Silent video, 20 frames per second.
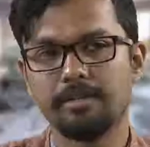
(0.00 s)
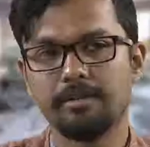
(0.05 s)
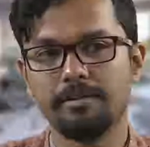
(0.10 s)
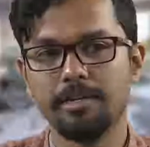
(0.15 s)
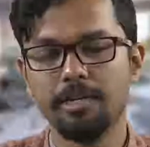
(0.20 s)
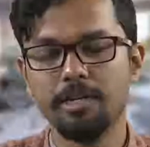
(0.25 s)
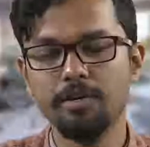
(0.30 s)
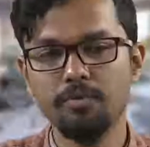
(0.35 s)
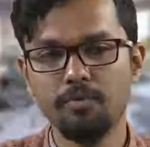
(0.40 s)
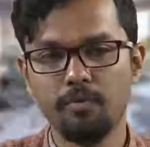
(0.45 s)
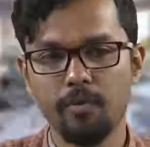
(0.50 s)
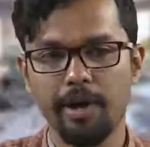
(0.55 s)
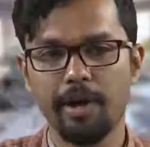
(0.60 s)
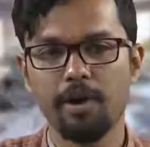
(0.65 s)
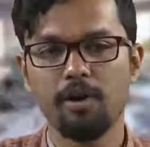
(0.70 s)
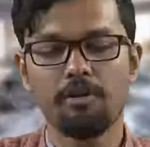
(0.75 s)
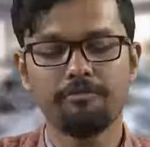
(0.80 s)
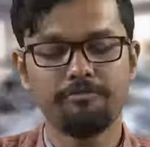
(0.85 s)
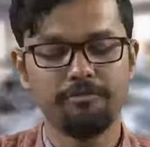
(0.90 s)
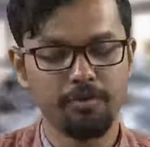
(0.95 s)
a new
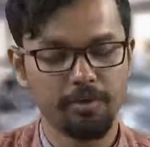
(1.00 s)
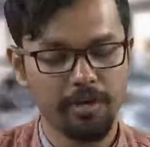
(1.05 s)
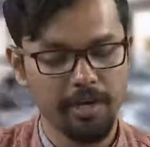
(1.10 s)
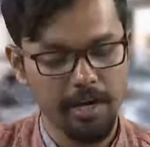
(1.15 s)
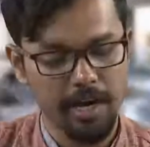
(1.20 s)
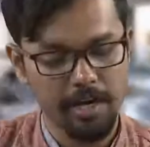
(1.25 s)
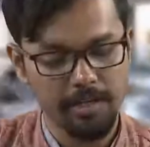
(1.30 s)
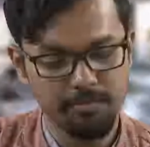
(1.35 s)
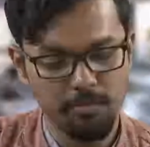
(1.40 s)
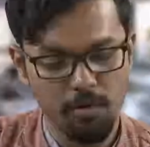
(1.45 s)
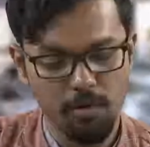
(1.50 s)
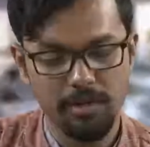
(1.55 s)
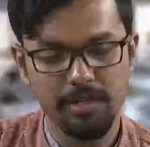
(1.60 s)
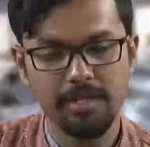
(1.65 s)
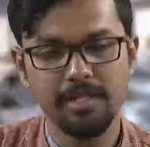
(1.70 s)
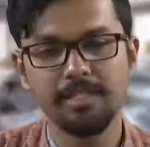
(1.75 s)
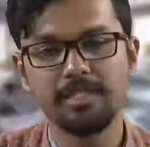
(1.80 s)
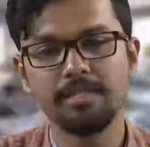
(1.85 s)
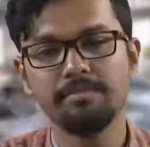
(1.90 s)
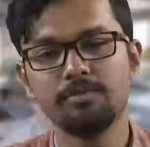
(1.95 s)
way of looking at
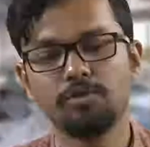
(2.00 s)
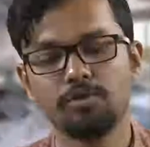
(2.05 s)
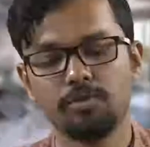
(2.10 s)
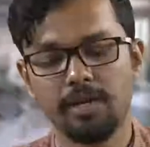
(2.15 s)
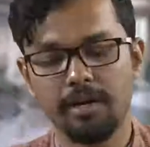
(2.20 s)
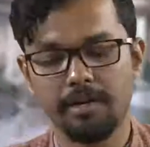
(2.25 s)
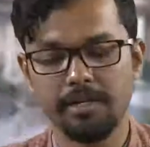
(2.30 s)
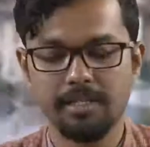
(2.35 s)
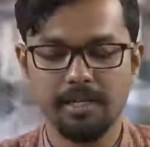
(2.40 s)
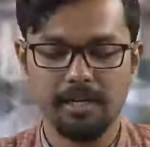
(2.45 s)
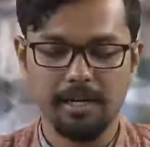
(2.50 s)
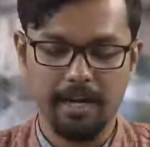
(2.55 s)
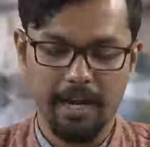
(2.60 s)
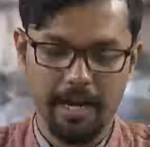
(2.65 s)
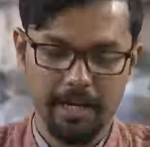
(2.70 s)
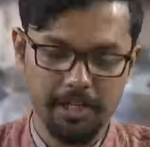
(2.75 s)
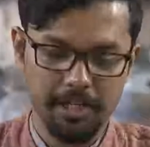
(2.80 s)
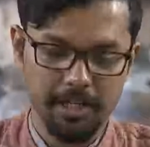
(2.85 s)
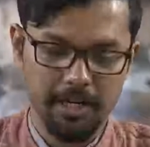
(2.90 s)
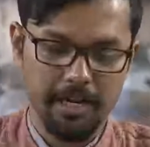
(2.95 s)
modernism. So there is a
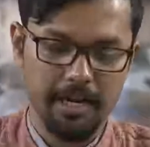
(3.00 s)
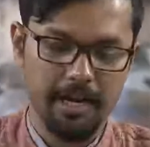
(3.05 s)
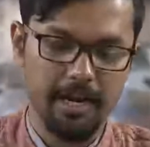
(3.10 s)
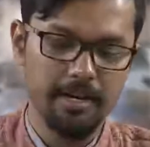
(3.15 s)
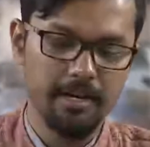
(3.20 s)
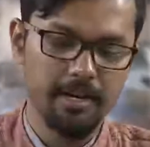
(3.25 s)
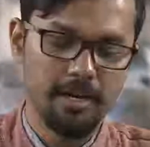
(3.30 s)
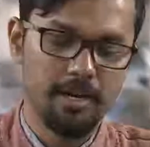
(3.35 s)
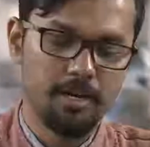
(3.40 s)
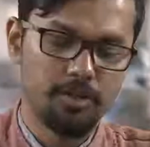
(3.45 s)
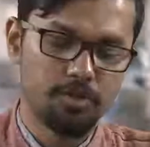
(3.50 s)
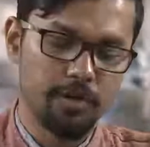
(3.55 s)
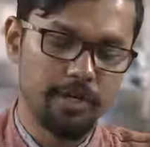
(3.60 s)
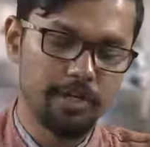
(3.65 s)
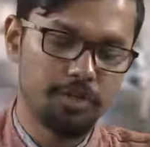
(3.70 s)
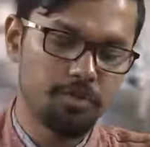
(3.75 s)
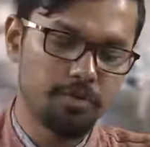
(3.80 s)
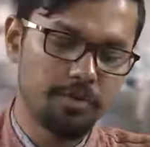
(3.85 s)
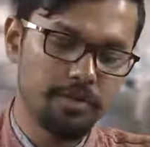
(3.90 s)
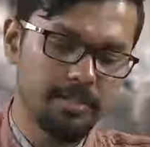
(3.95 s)
connection again. So
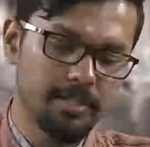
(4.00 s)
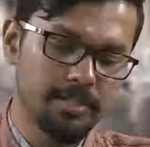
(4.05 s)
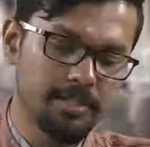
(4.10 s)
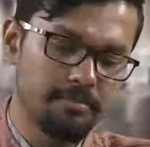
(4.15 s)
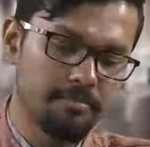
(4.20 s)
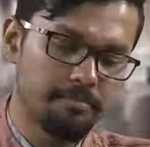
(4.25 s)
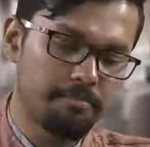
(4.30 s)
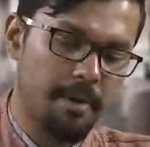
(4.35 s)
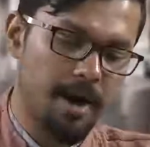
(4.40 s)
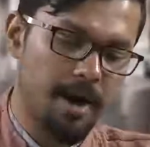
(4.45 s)
historicism